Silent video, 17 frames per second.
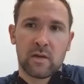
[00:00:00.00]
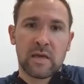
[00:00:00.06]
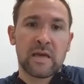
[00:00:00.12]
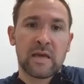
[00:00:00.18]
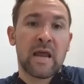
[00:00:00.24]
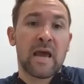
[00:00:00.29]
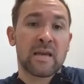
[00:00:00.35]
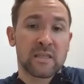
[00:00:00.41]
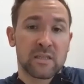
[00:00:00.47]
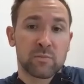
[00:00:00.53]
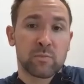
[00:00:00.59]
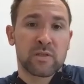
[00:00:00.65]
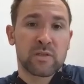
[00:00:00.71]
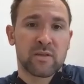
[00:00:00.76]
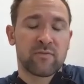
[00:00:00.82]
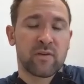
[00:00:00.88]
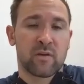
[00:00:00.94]
in a
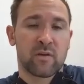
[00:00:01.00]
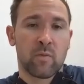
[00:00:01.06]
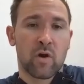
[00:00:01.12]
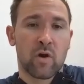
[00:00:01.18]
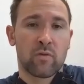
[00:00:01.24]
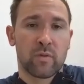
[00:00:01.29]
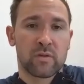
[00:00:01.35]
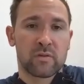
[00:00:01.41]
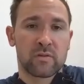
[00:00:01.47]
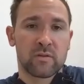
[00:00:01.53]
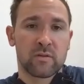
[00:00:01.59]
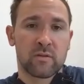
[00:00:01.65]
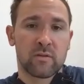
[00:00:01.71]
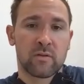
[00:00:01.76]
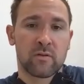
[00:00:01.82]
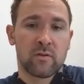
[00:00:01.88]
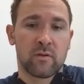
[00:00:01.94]
specific moment.
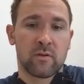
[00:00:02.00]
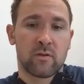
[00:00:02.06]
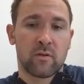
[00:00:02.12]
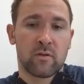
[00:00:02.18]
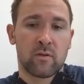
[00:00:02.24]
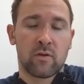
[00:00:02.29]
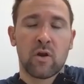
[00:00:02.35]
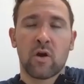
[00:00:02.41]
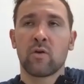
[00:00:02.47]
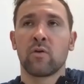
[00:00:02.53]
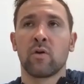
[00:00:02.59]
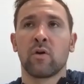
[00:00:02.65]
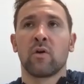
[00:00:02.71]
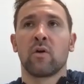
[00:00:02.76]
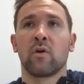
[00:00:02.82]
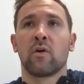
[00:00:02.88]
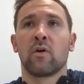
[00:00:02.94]
You know,
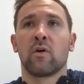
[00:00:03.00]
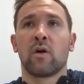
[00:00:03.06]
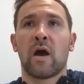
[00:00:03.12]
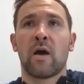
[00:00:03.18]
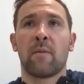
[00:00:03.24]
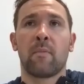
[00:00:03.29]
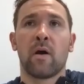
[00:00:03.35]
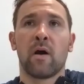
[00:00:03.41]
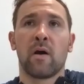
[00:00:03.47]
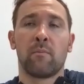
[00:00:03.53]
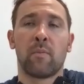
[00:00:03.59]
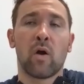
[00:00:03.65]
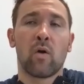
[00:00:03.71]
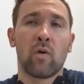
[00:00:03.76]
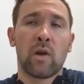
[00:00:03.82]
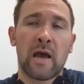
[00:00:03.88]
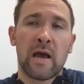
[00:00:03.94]
a
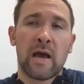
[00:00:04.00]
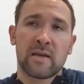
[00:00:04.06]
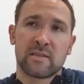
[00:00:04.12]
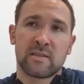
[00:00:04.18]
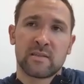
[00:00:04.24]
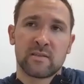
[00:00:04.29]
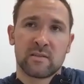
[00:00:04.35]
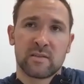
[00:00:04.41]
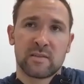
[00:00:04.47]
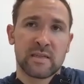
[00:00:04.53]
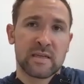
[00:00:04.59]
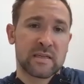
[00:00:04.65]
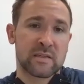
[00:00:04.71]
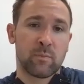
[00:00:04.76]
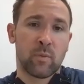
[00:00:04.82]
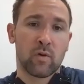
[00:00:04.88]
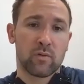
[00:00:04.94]
bowler has
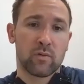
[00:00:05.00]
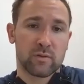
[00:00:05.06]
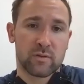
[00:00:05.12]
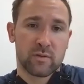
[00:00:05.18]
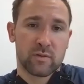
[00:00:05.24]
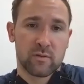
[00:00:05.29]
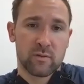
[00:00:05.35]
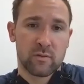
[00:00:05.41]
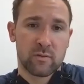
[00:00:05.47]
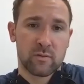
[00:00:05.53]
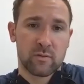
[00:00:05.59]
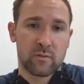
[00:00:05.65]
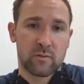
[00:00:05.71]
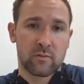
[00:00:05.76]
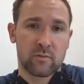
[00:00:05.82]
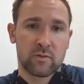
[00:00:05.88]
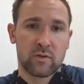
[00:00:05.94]
six balls
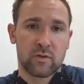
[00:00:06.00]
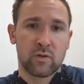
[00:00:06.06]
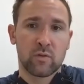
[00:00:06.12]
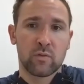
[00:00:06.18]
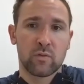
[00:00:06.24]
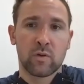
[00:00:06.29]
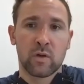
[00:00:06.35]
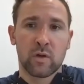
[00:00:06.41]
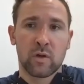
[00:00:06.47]
to